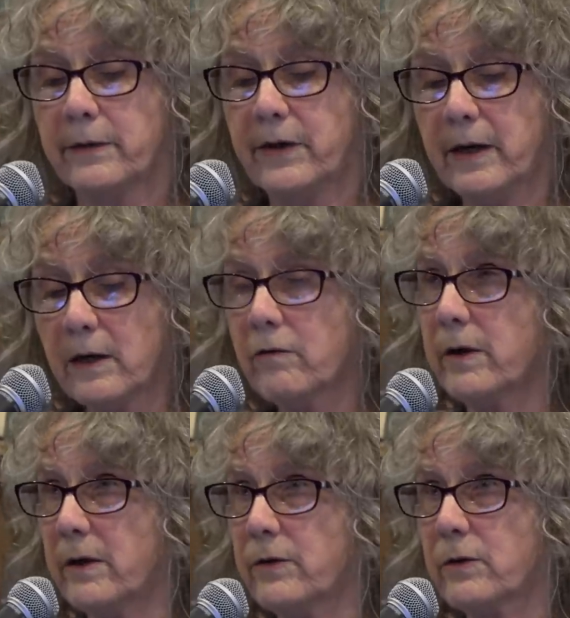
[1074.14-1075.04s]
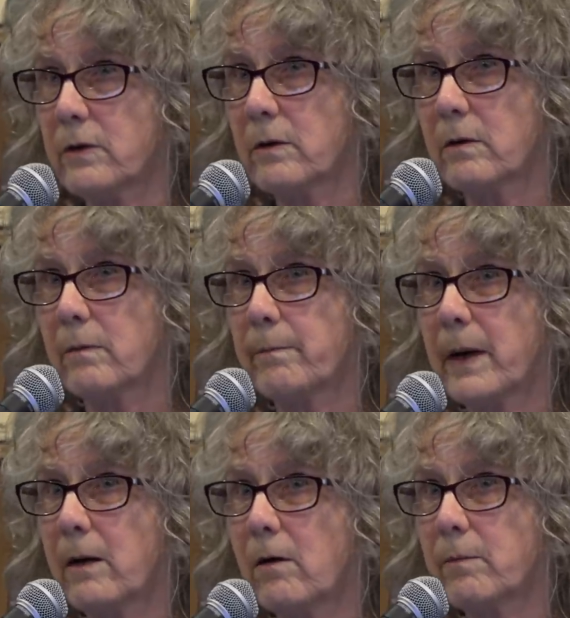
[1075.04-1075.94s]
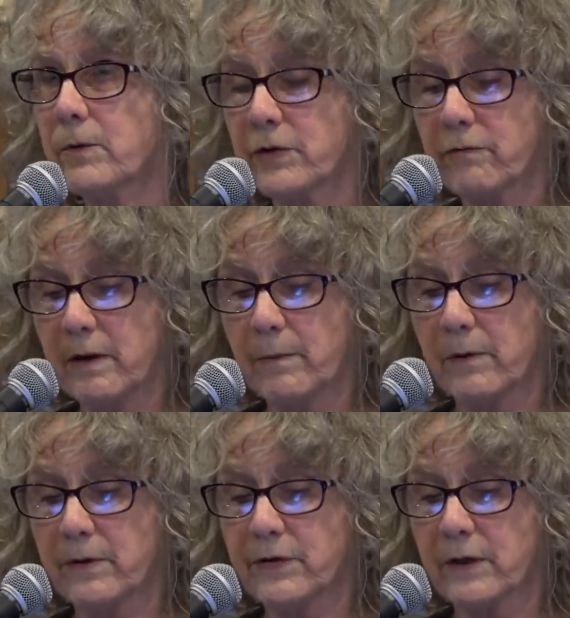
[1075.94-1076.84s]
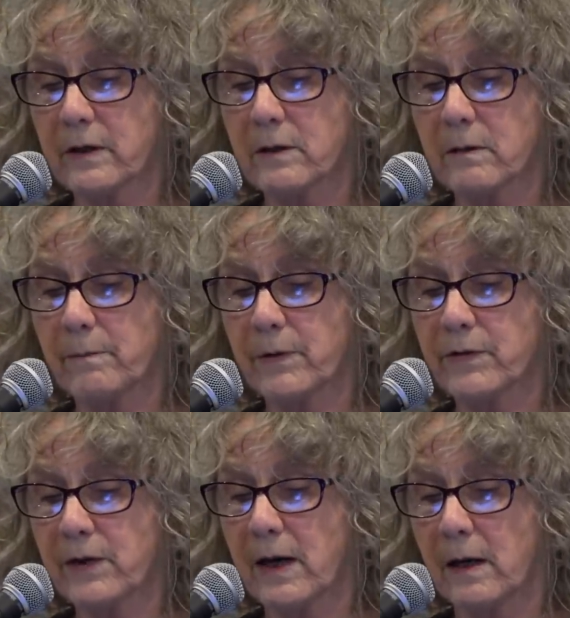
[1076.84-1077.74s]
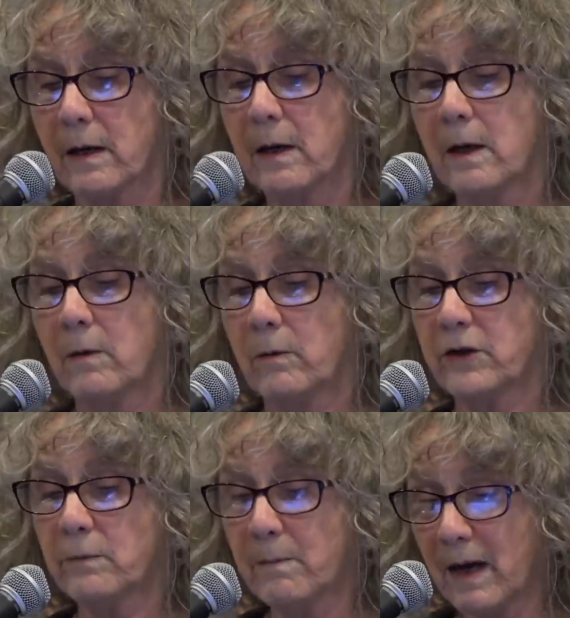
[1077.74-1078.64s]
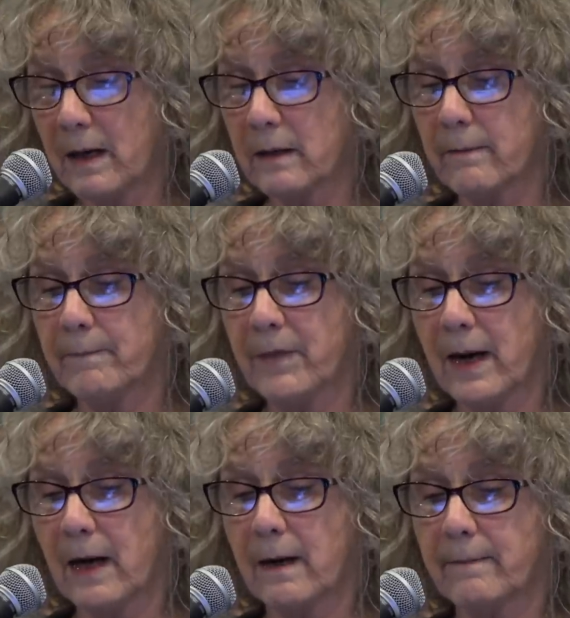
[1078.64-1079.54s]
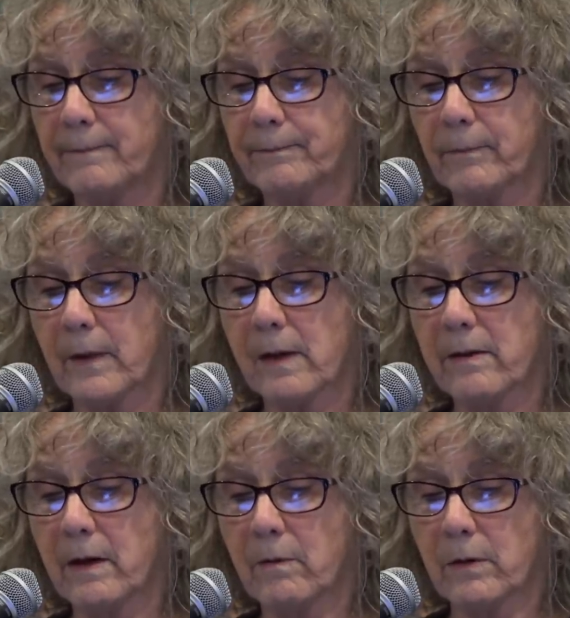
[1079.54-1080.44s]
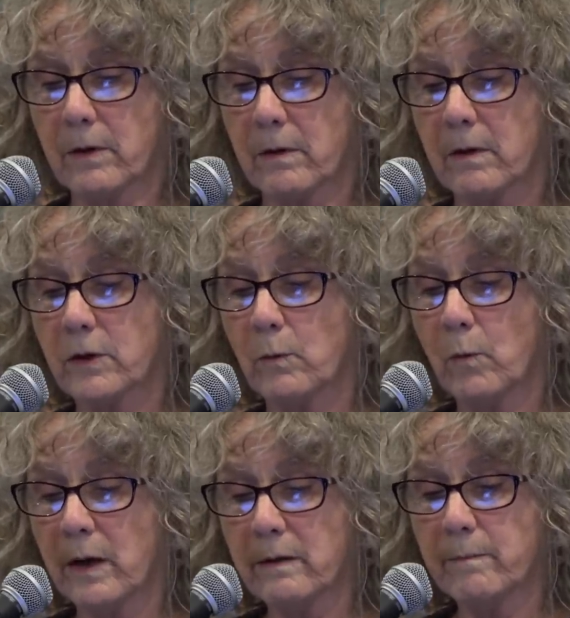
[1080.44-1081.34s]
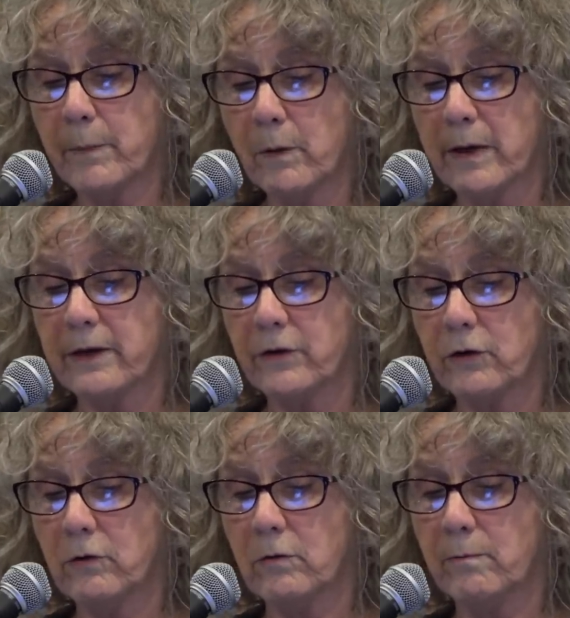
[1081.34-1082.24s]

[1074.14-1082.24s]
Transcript: decreased by almost 3.6%, which meant that there were 1.2